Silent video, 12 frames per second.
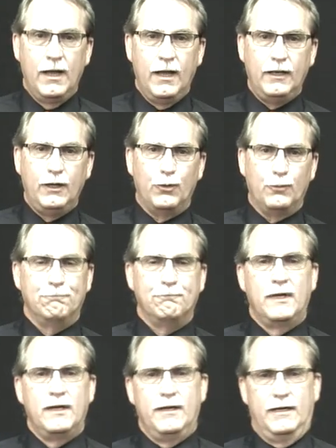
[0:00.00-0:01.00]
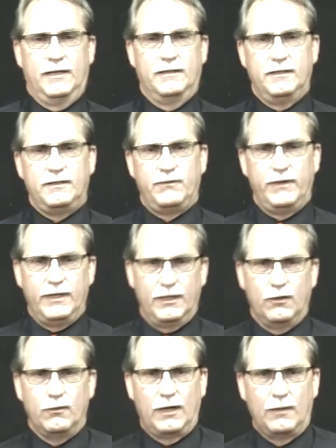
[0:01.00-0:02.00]
Hello. In this
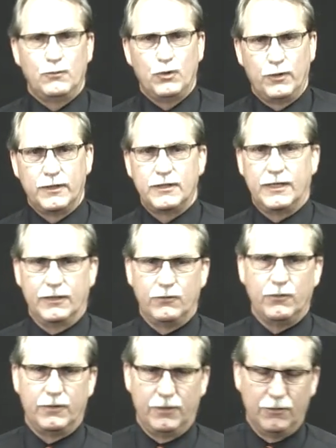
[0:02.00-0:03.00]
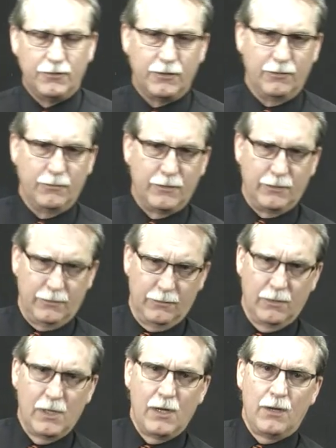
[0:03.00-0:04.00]
video, I'm going to introduce you to
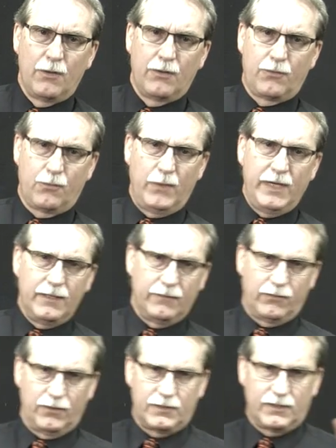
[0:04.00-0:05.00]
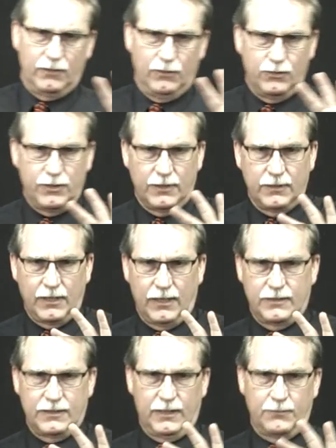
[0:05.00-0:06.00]
three different solution
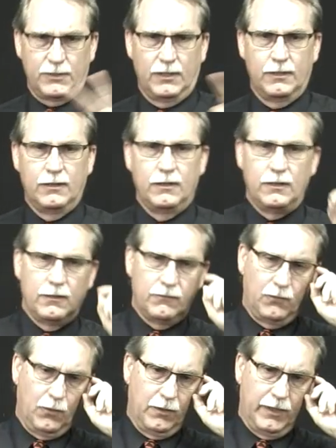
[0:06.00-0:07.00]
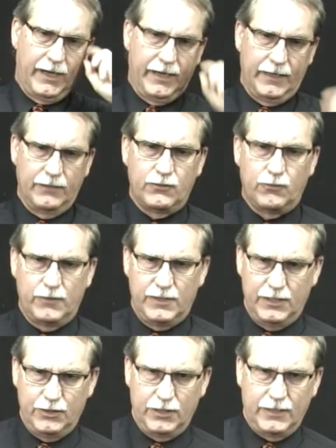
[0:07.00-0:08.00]
concepts for a
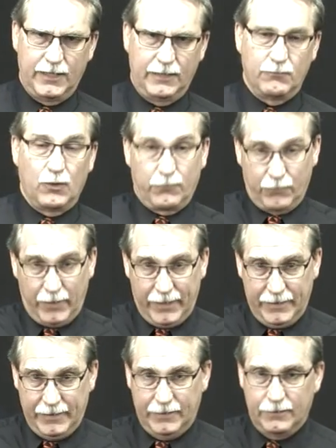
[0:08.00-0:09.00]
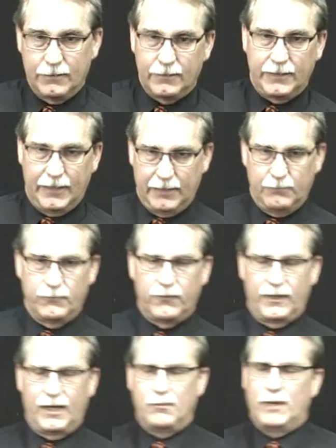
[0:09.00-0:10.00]
strategic game, or for any game for
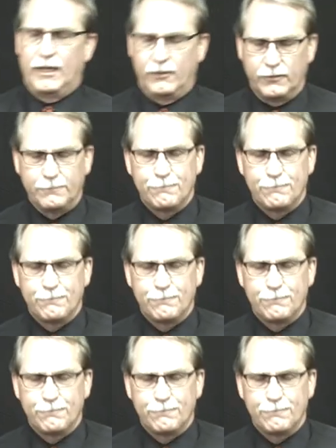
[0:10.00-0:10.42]
that matter.